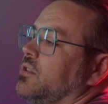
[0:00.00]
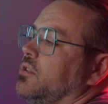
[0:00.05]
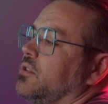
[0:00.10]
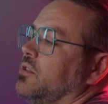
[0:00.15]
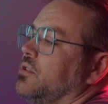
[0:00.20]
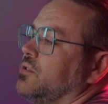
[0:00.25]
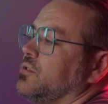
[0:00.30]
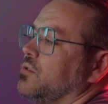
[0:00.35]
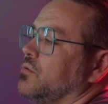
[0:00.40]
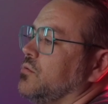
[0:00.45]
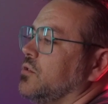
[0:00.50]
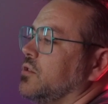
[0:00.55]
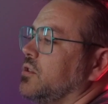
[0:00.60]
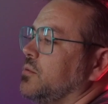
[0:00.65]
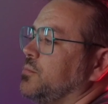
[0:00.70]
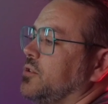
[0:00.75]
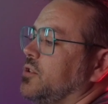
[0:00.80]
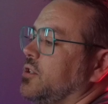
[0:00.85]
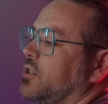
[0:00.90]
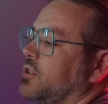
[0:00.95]
there's a really
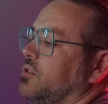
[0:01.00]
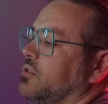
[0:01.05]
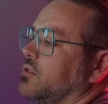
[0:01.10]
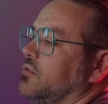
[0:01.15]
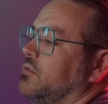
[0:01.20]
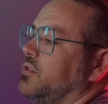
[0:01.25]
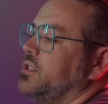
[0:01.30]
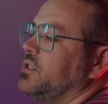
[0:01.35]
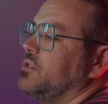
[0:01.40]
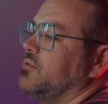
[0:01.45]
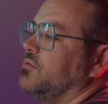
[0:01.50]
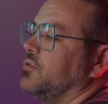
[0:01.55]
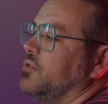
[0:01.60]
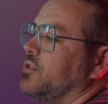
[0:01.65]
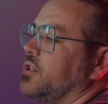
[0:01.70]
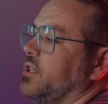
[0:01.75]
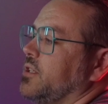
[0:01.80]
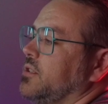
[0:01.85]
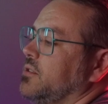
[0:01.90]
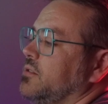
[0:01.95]
particular reason for
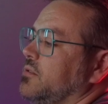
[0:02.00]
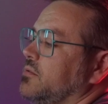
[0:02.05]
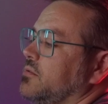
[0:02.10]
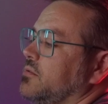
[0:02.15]
that.